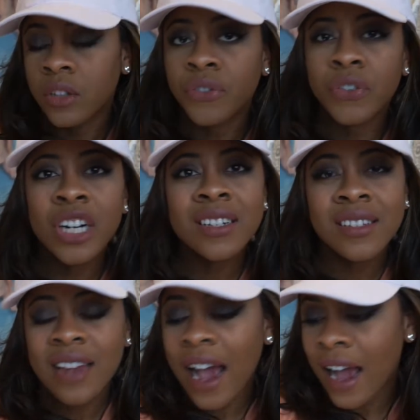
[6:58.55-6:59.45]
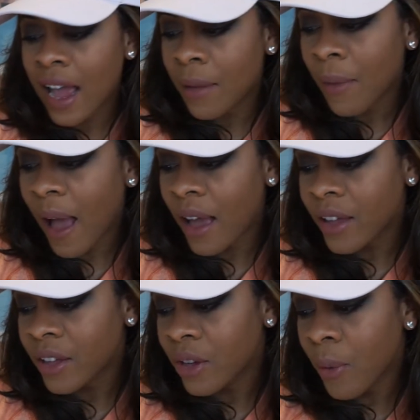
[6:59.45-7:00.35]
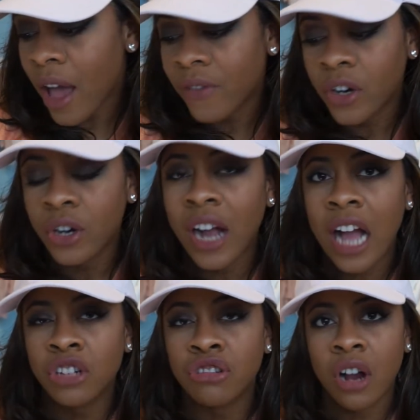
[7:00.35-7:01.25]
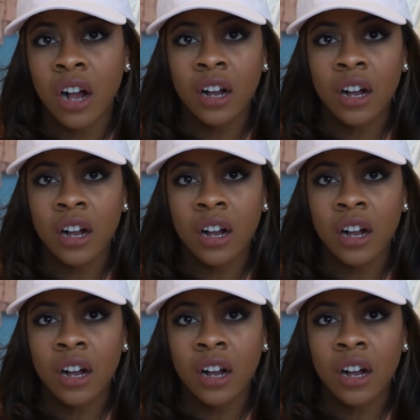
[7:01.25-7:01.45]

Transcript: The first time you ever got drunk.